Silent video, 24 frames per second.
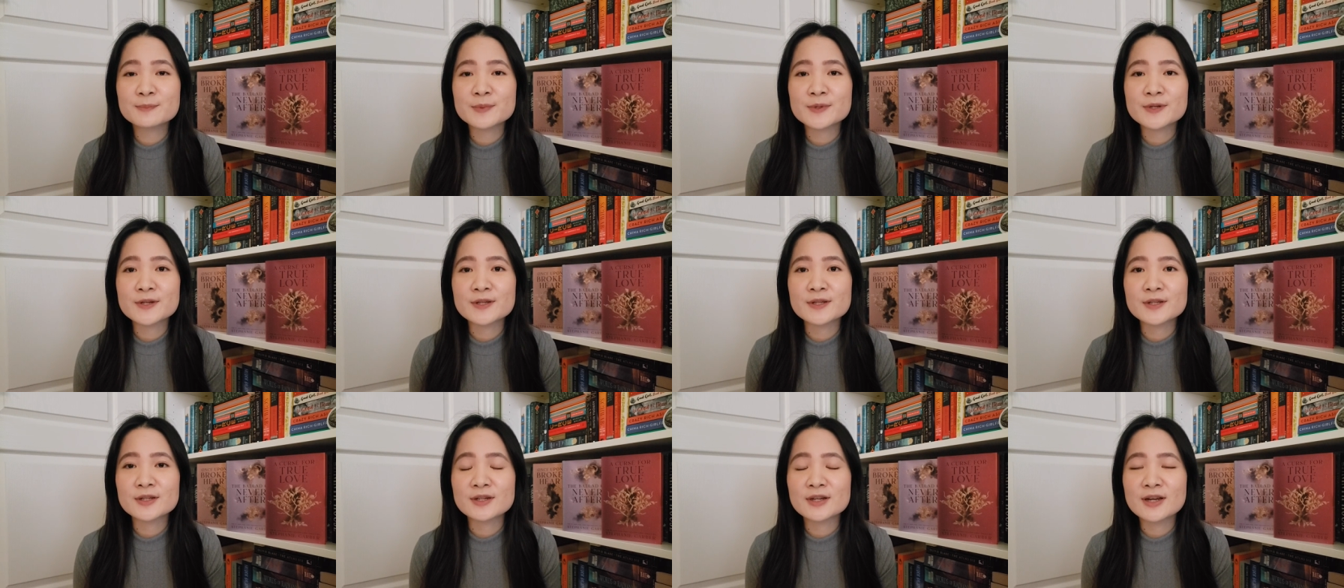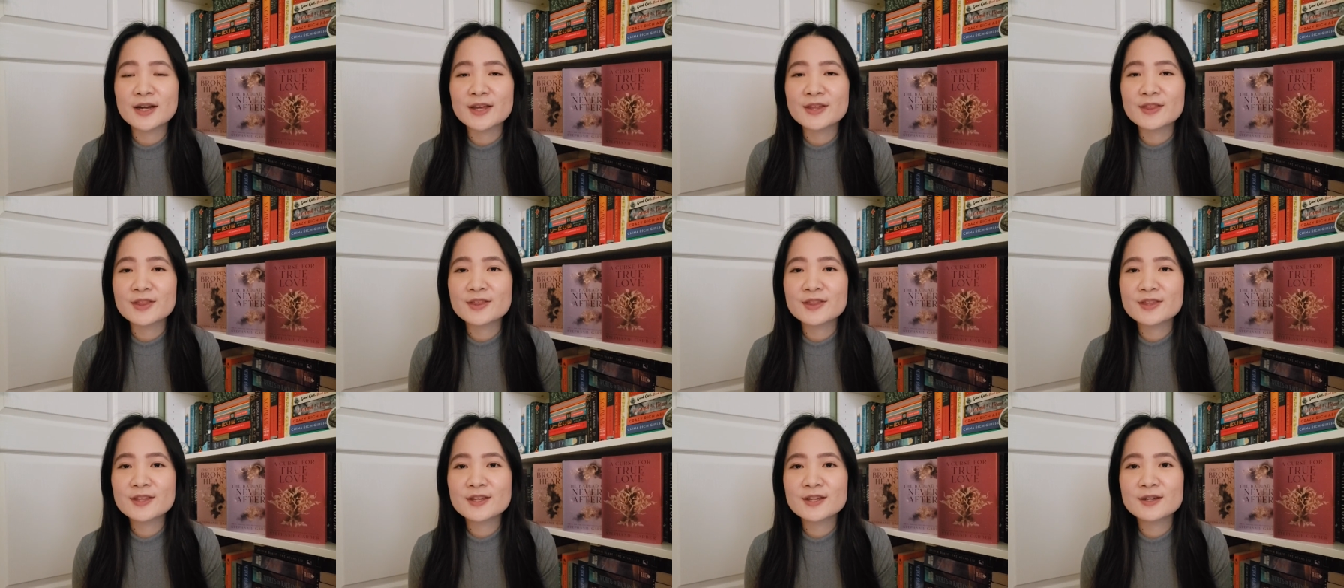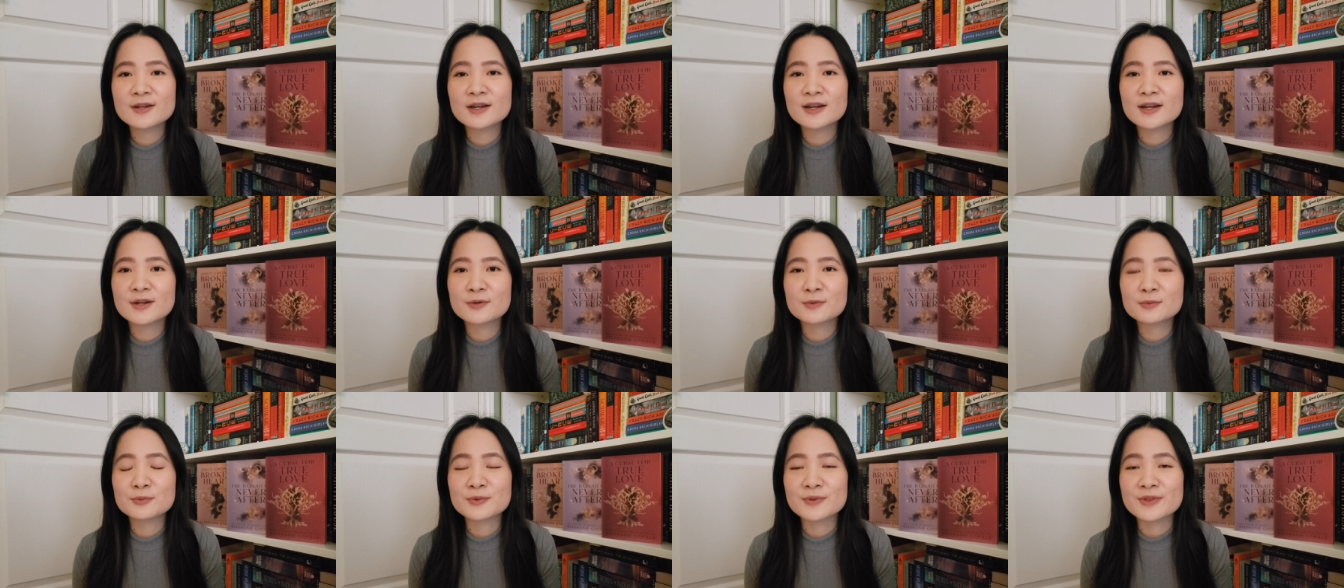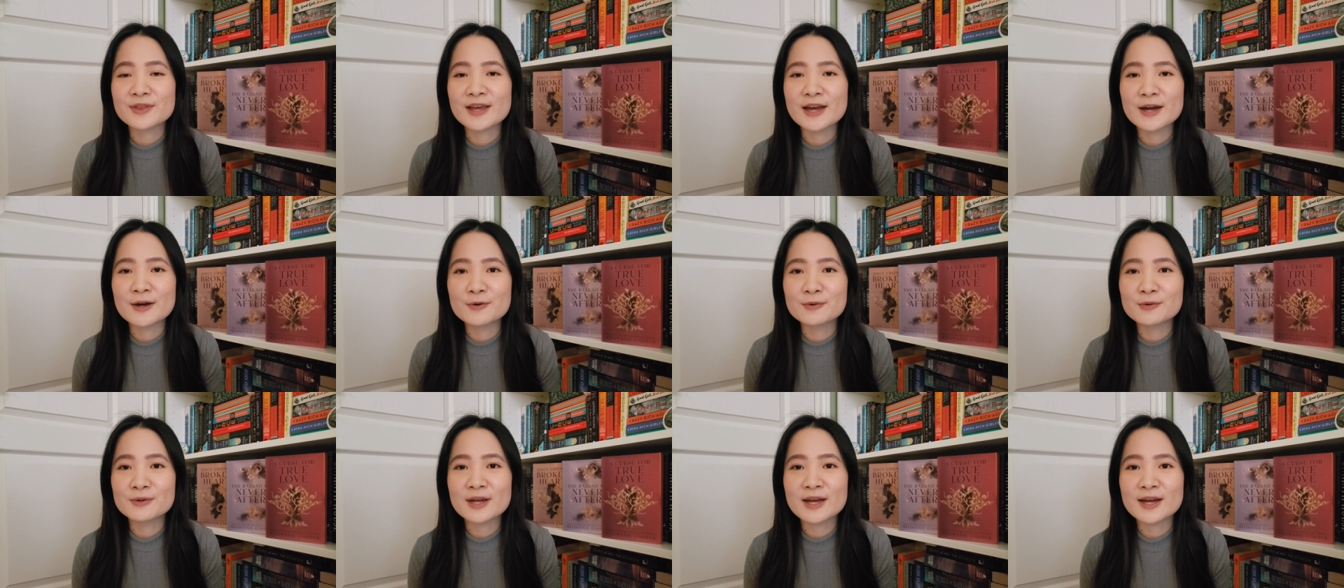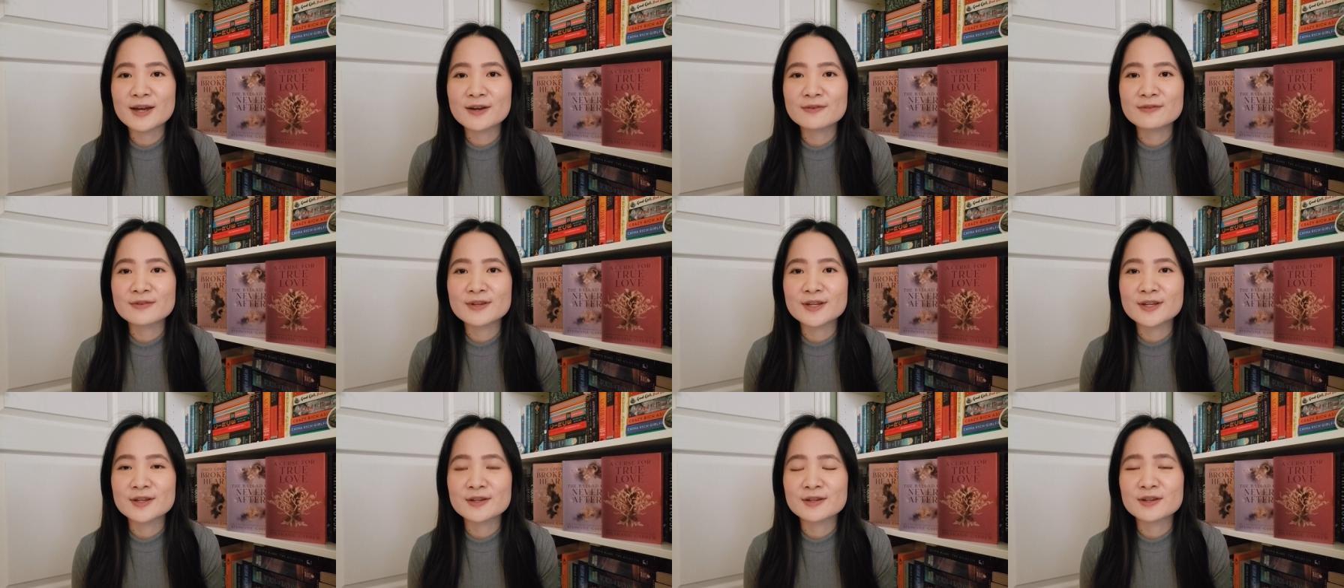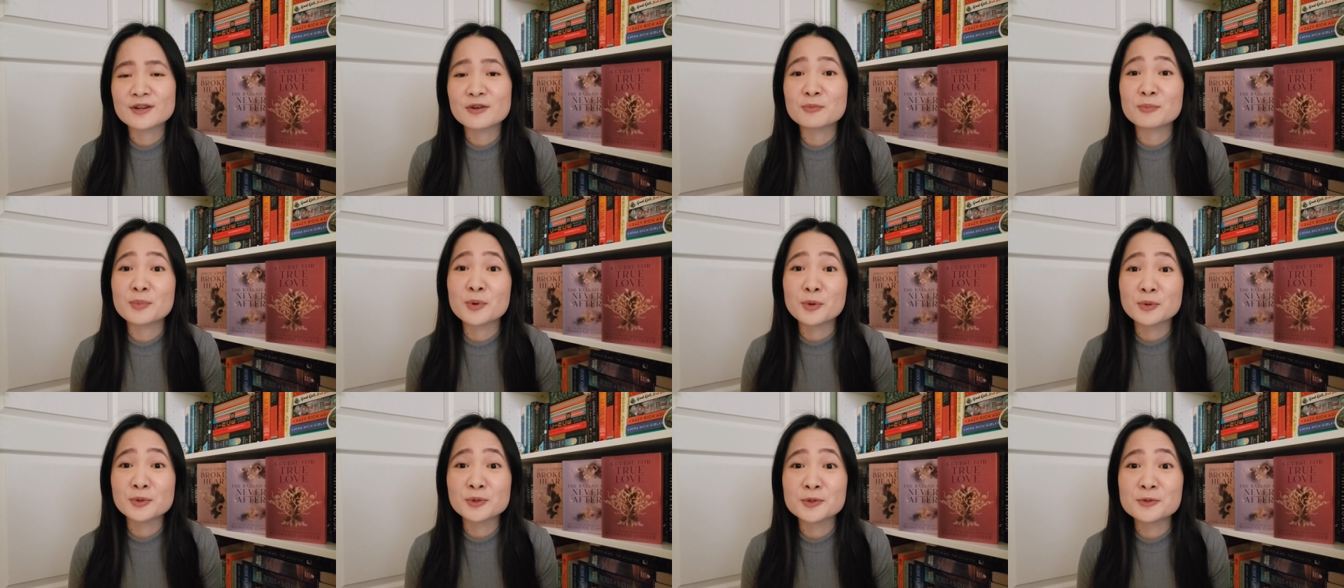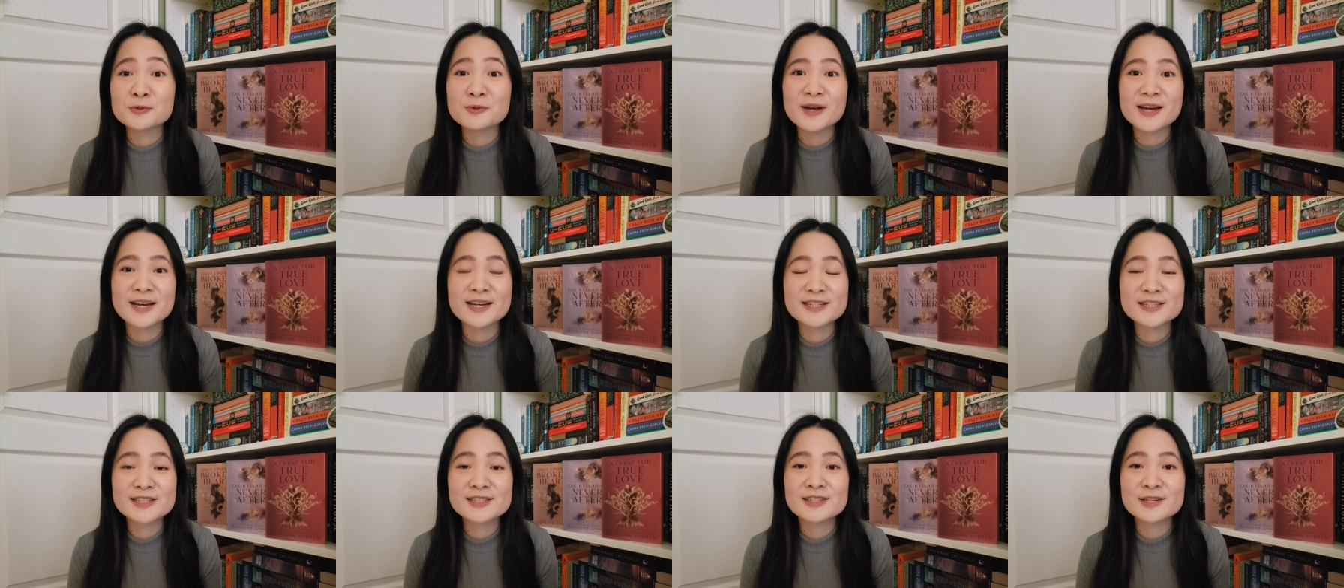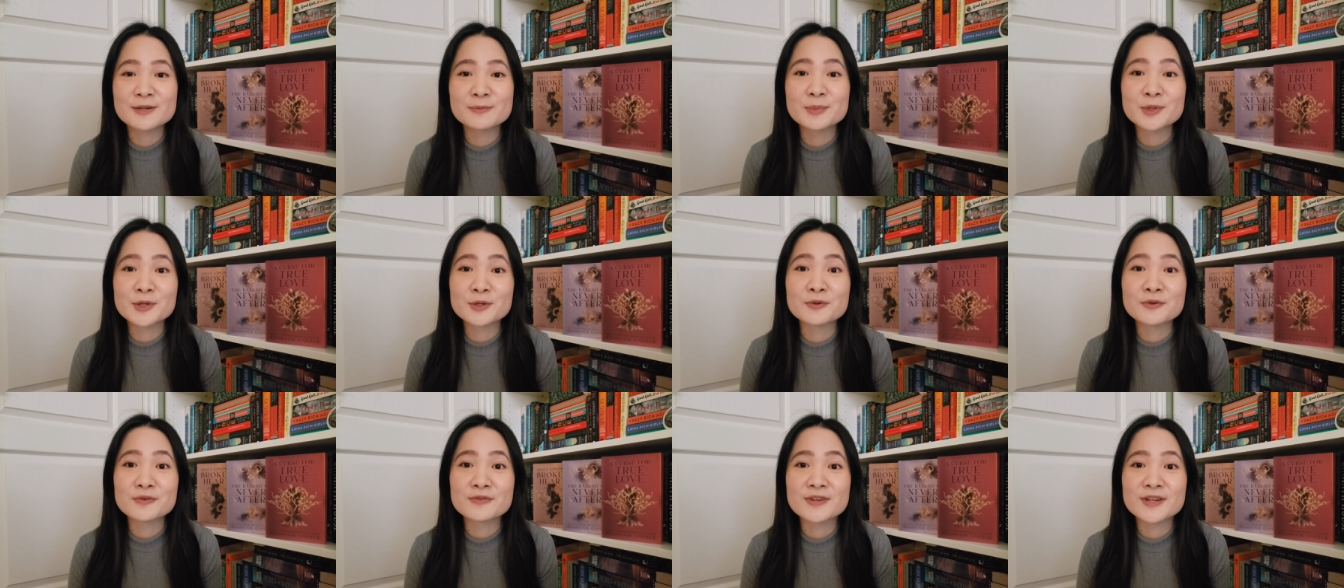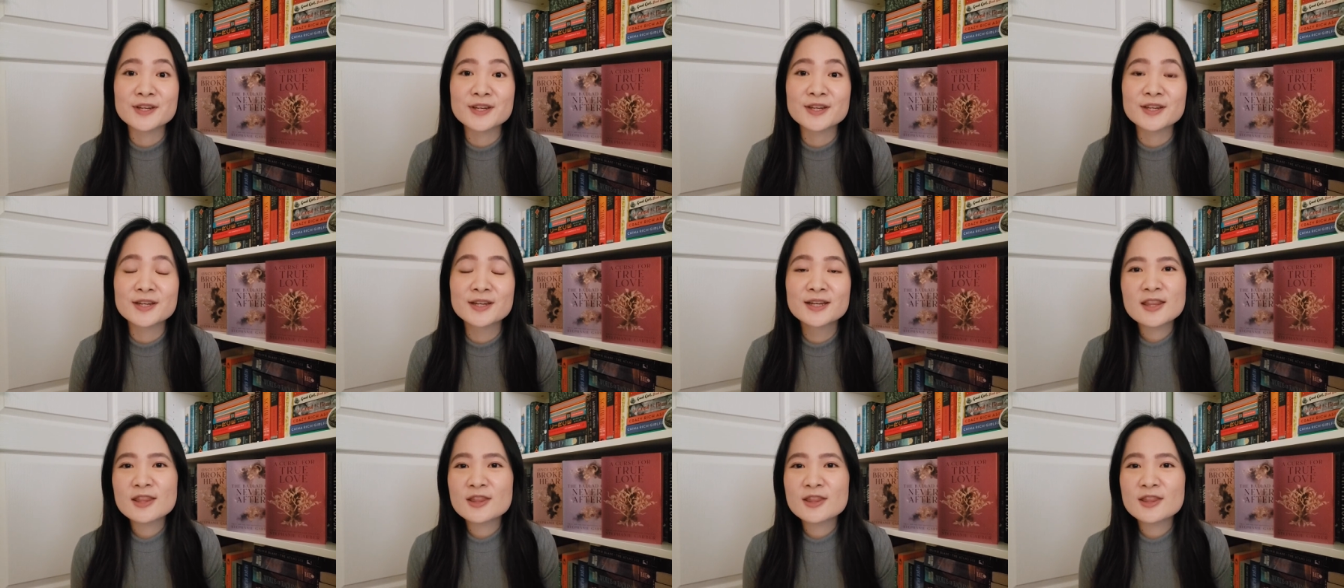but I think without having Apollo as a POV,